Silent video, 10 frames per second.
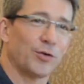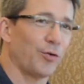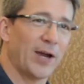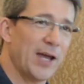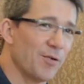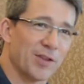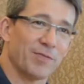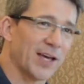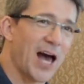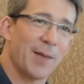creators of
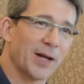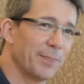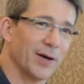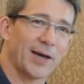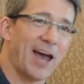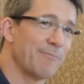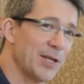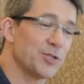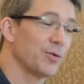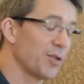the comic book have
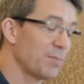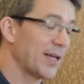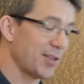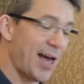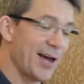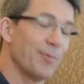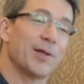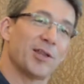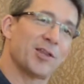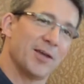been to us, because I
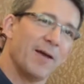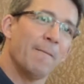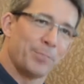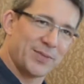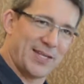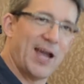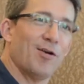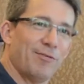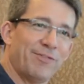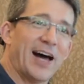was
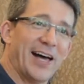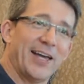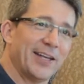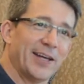terrified